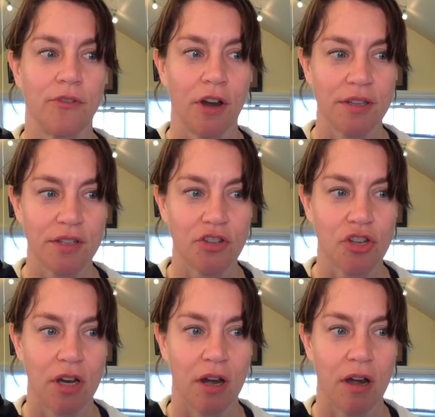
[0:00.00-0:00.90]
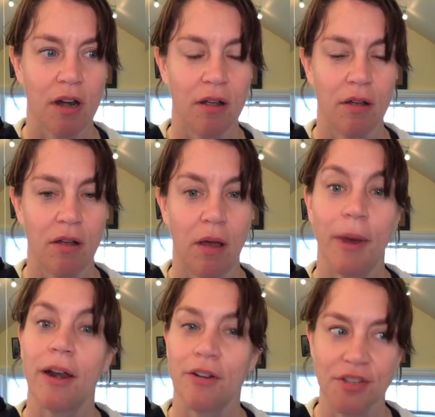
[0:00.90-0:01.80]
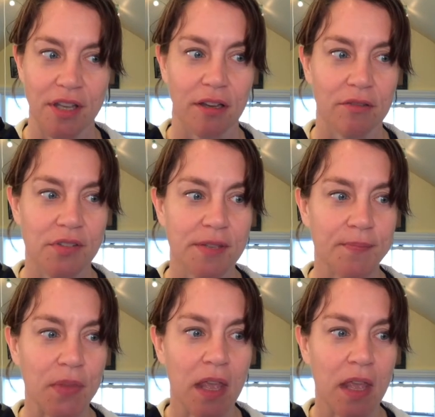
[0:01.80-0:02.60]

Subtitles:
for us to share about ourselves.